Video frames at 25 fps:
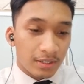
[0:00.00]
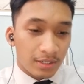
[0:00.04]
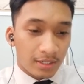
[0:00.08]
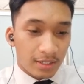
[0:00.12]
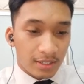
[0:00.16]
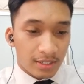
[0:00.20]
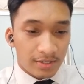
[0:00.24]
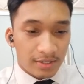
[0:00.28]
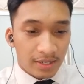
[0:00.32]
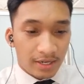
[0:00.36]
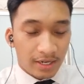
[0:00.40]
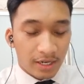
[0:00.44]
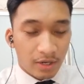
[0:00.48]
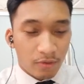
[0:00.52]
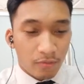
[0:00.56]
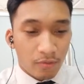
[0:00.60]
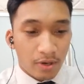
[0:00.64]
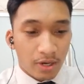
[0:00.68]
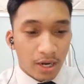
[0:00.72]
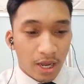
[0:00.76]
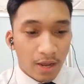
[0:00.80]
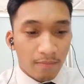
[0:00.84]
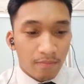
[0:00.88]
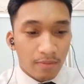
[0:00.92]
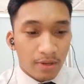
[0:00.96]
The second
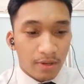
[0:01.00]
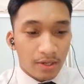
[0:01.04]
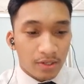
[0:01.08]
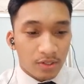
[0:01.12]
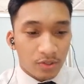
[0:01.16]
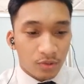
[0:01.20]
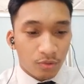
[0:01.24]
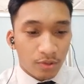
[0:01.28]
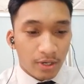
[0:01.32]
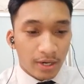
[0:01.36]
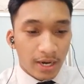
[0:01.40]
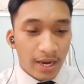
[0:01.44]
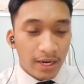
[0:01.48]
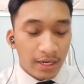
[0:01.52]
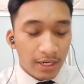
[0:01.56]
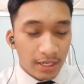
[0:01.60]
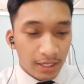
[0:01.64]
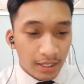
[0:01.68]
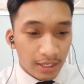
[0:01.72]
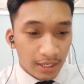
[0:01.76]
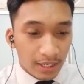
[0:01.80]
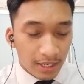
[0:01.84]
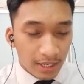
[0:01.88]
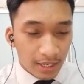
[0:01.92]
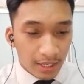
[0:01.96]
one, update the student
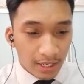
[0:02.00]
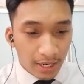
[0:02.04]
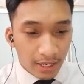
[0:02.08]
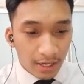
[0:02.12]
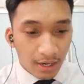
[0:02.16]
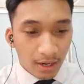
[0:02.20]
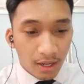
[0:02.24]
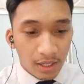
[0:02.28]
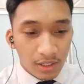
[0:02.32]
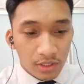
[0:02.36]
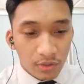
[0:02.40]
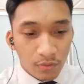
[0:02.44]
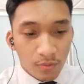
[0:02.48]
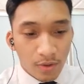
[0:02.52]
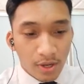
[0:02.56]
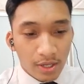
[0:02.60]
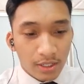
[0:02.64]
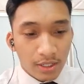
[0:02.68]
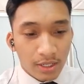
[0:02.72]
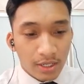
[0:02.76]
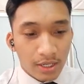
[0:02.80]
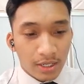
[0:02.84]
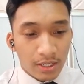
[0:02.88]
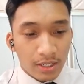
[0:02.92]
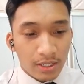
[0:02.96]
ID, and the last
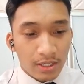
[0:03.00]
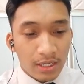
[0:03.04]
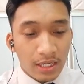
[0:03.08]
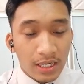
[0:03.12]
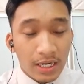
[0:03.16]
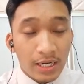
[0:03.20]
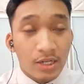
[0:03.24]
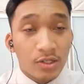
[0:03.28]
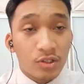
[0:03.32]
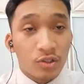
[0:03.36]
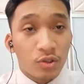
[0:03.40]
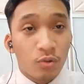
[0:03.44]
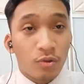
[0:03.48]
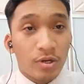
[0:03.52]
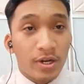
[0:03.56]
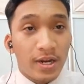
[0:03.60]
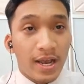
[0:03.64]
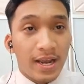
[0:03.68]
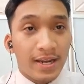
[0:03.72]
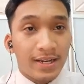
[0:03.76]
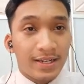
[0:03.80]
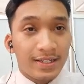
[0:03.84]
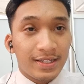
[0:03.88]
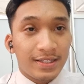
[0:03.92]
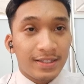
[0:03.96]
one, delete the
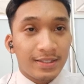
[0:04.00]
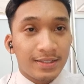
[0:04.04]
student ID.